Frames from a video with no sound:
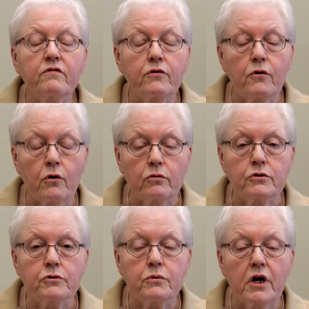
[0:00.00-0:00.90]
for
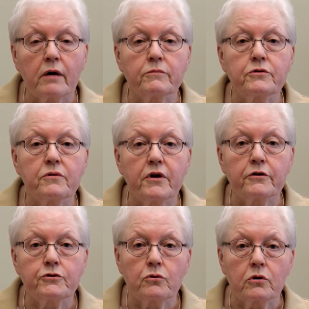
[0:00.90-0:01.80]
those who come to
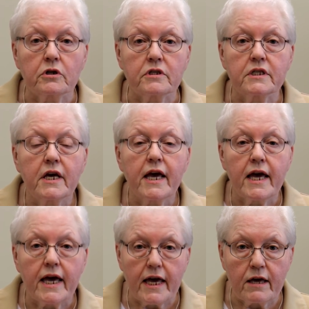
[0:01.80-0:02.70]
their doors.
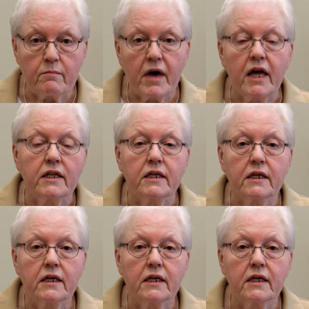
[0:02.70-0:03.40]
Amen.